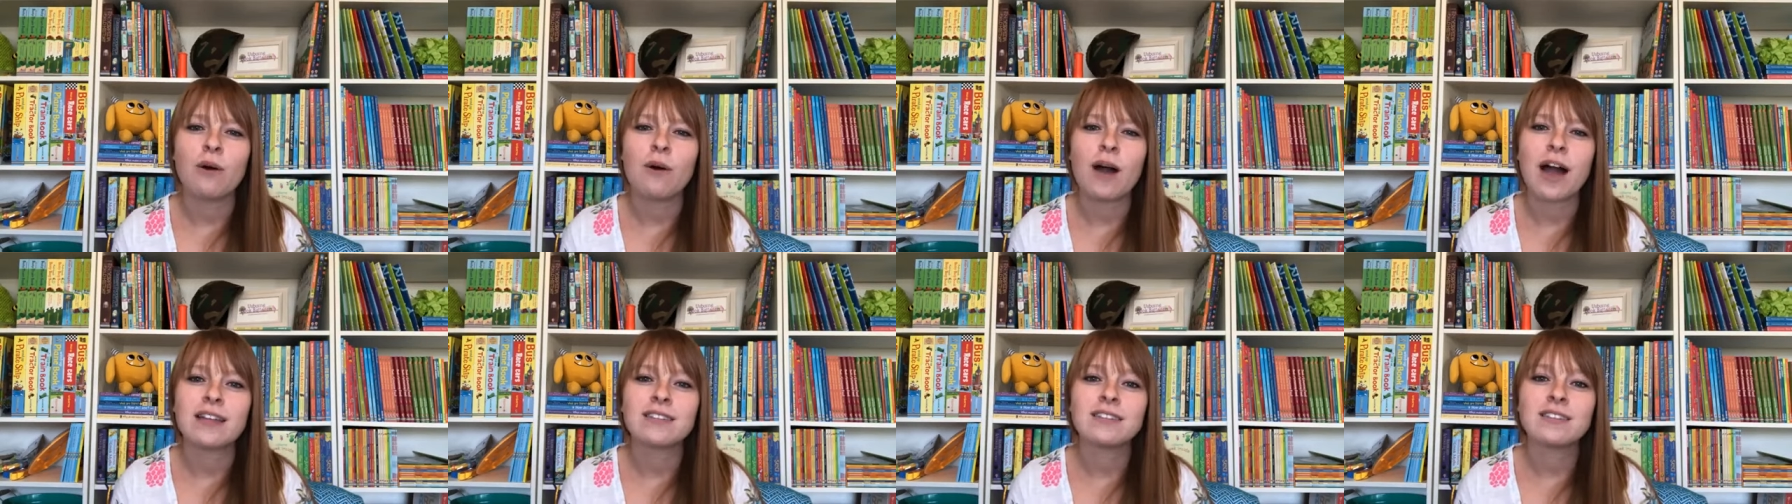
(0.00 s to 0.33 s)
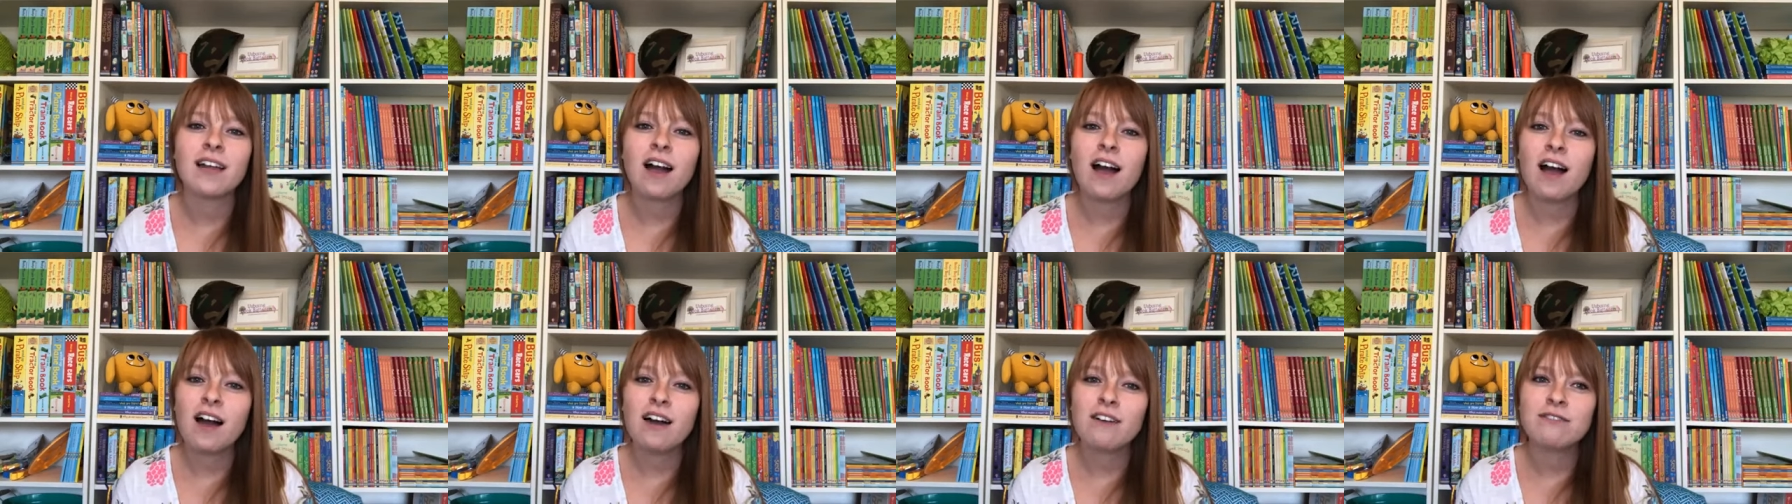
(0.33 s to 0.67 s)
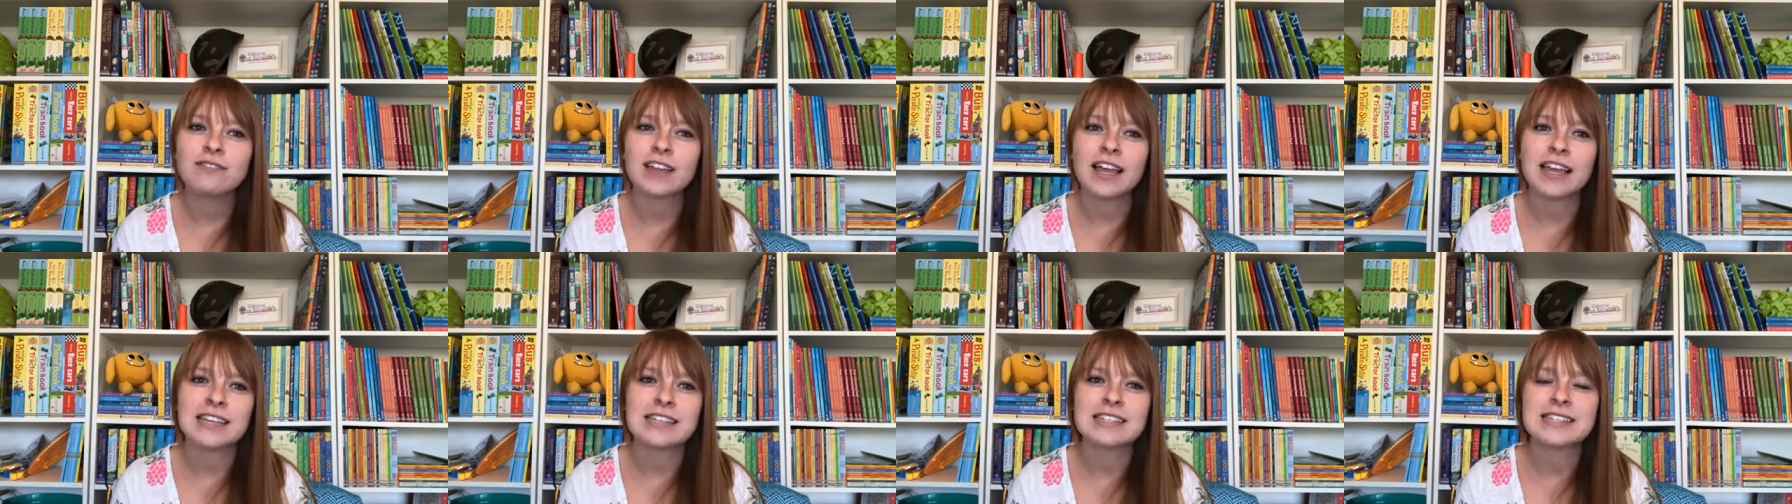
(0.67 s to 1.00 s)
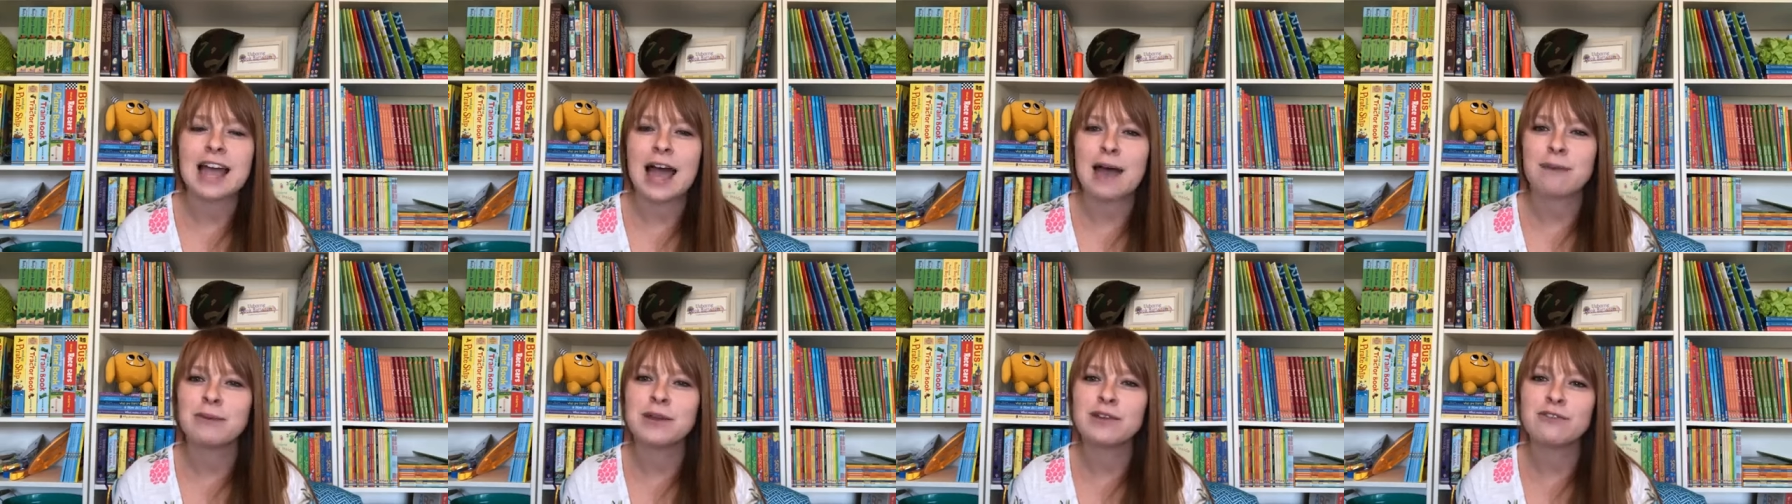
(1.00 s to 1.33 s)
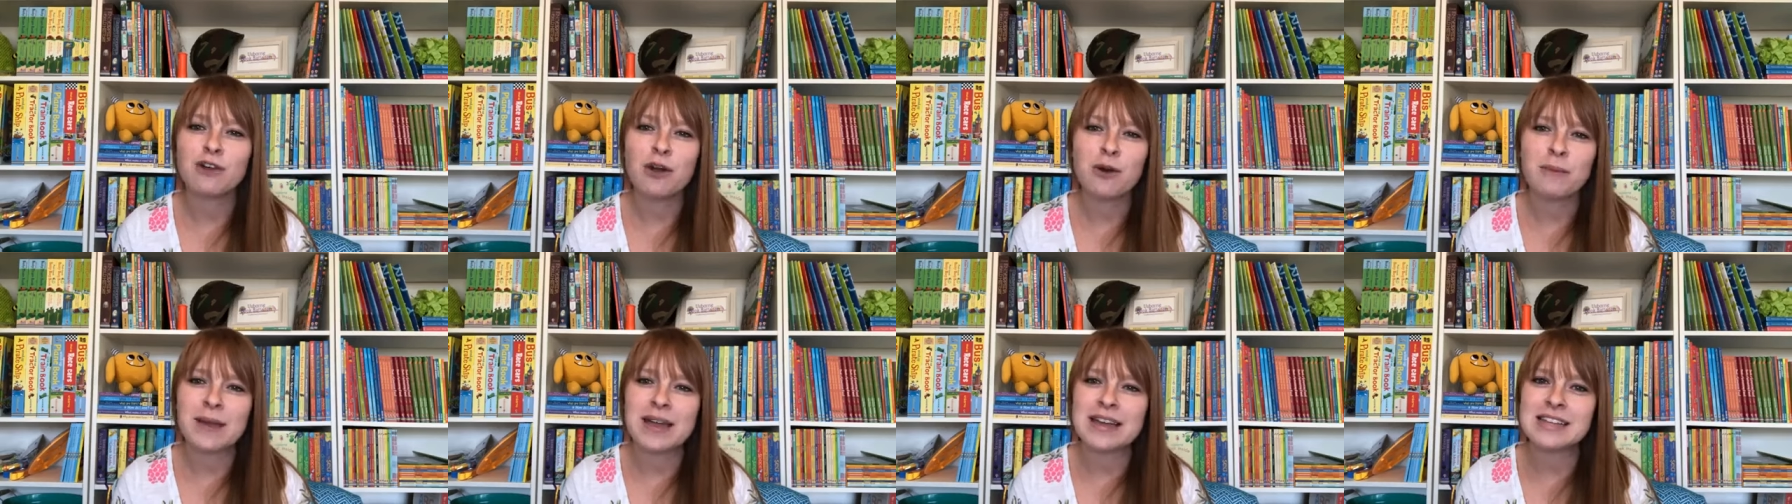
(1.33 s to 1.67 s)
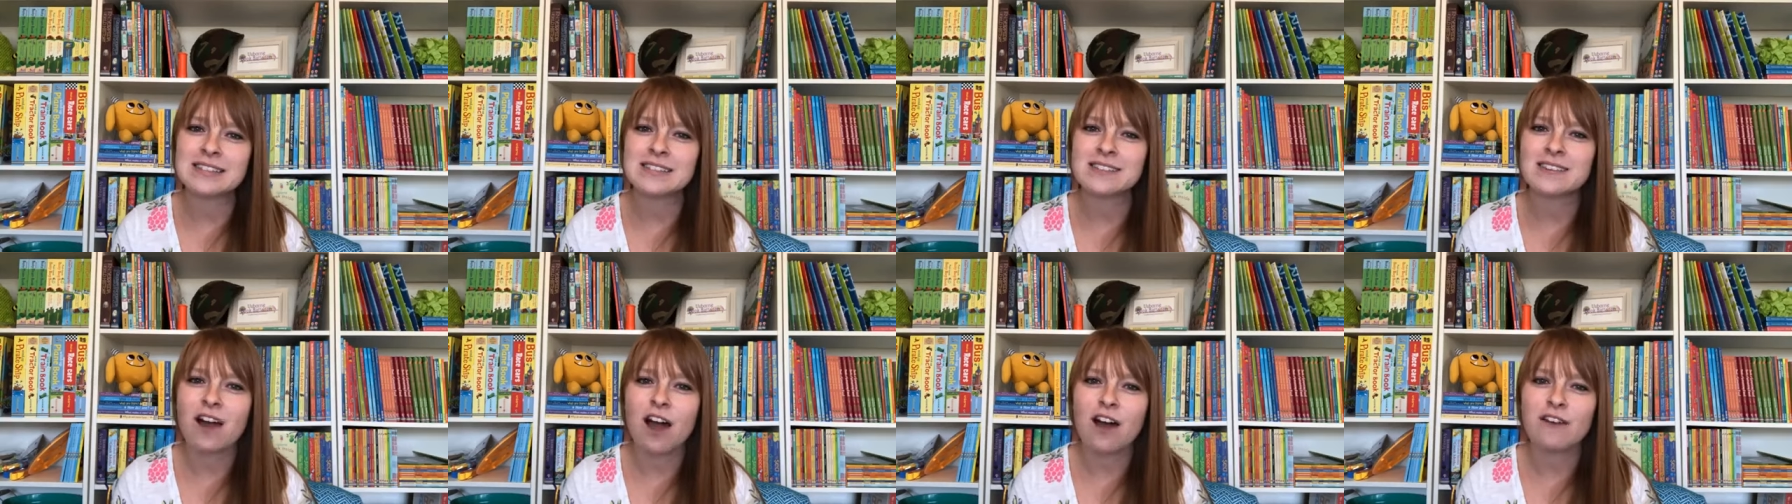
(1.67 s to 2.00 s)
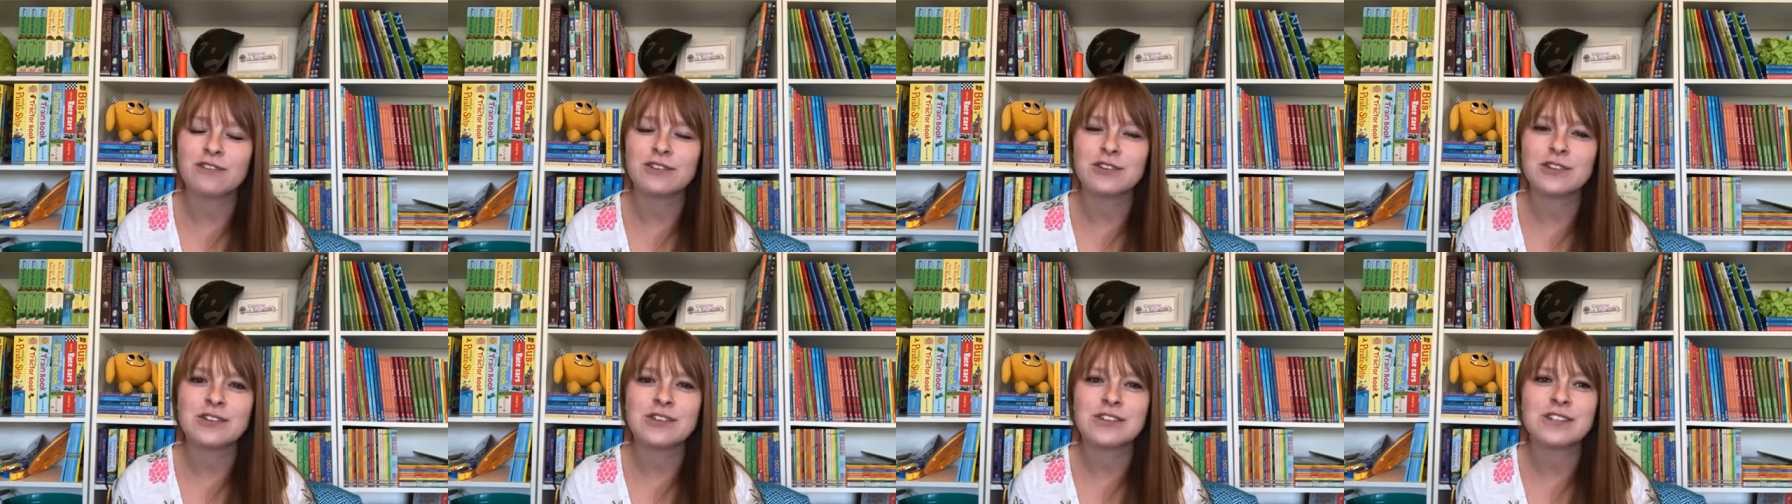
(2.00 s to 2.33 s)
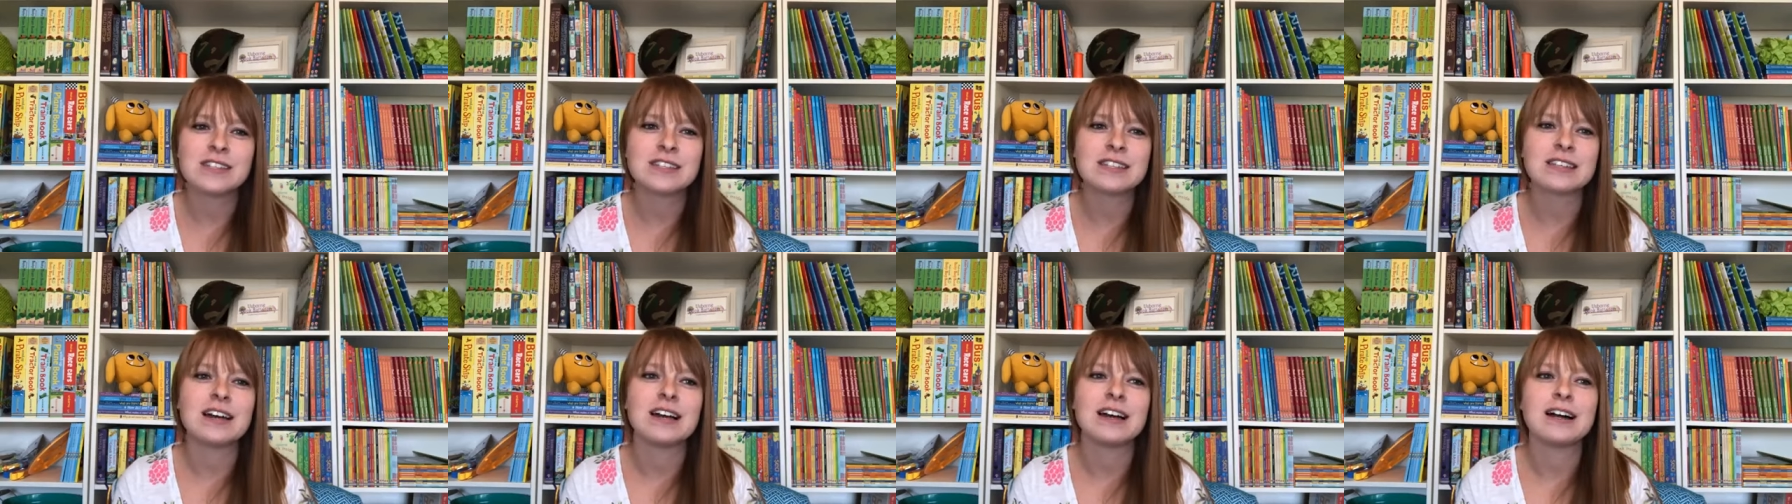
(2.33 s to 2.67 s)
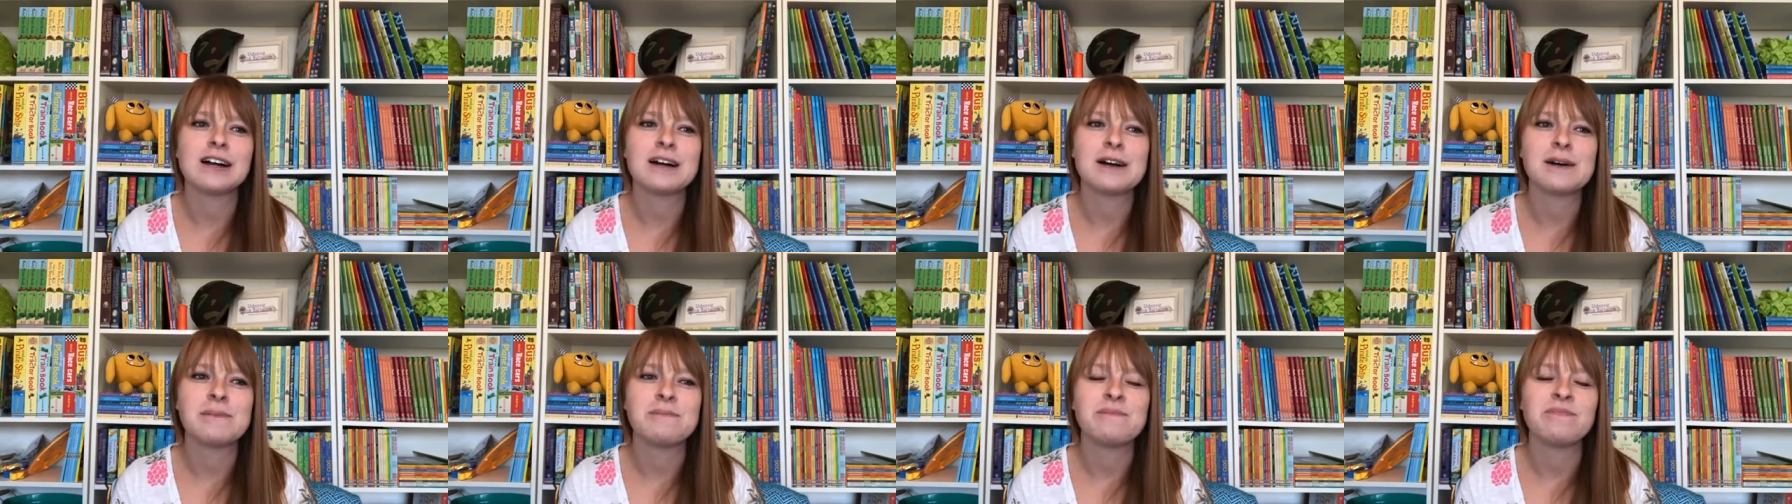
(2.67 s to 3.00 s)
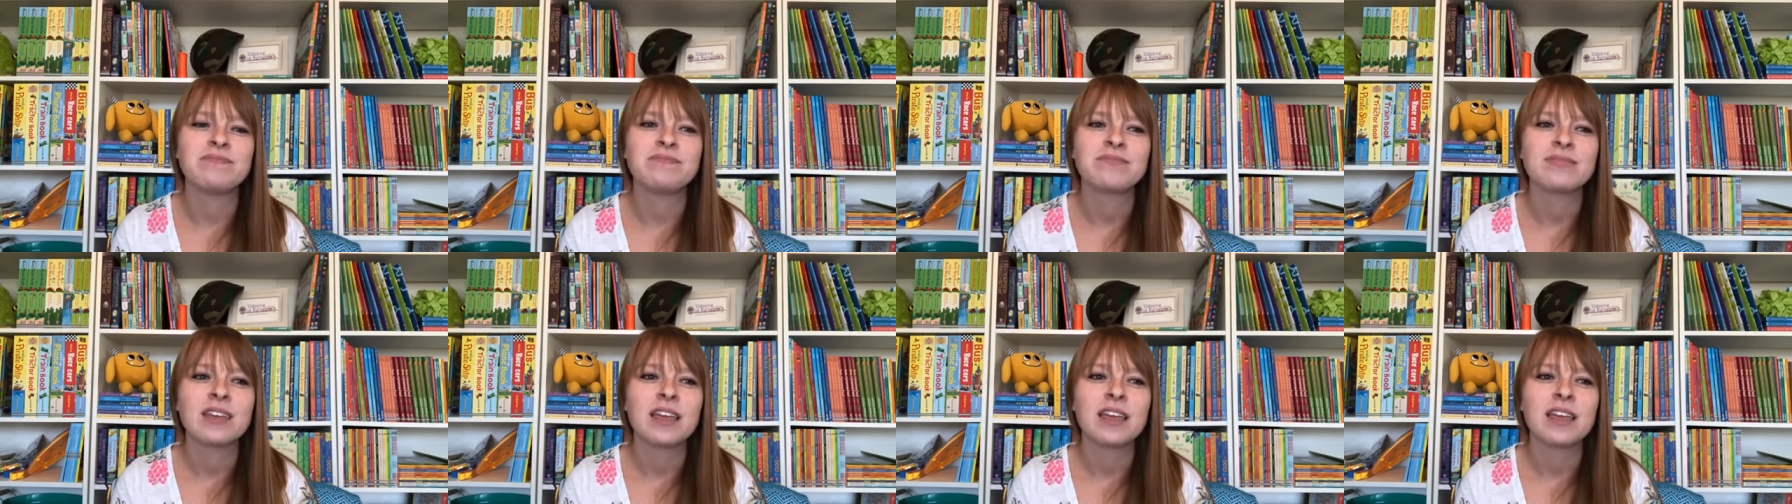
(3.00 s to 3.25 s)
I love like sappy romance novels, um,